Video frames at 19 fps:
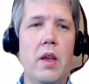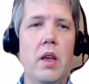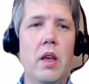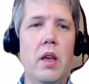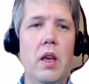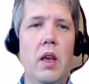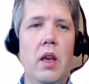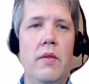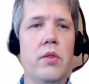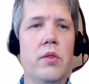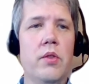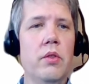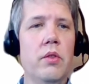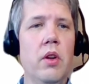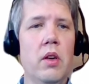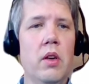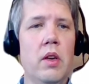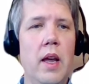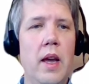If you do
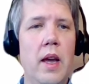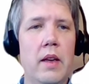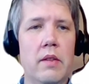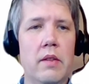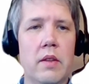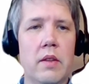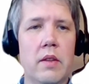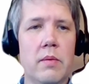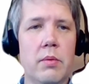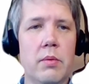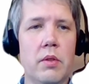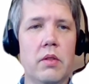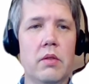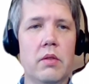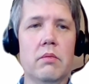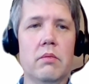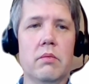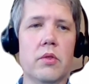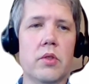not like this
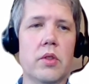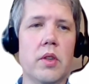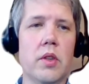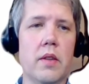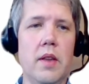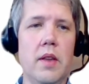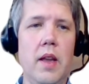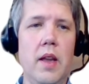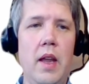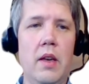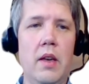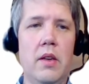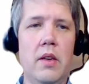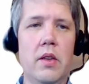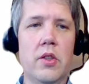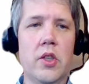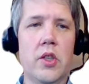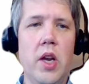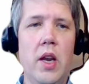one, just add
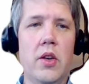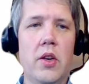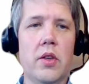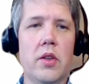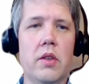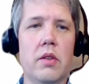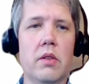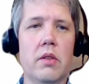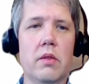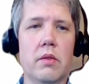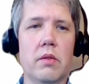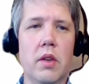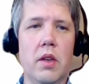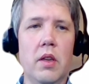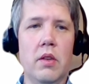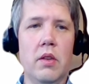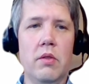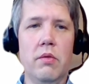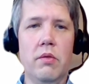it, change it
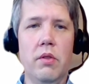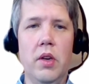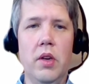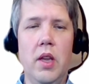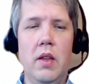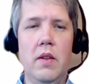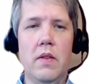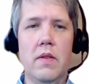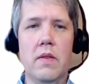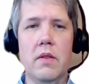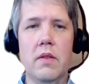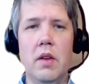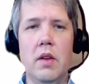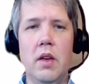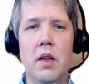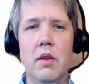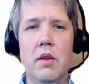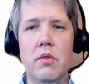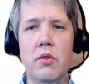to your needs
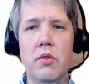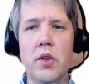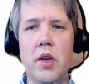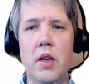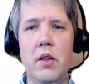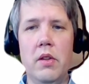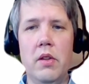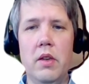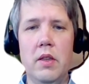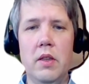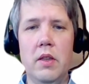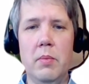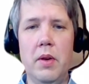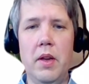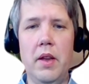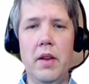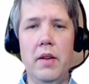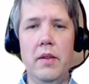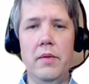and to change the
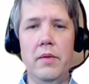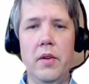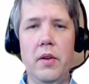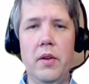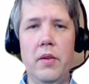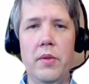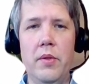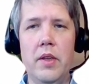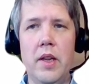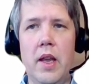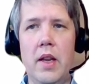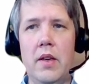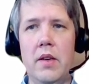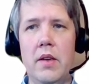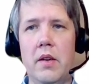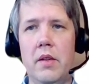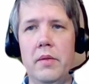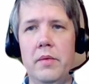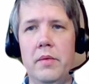display of the data.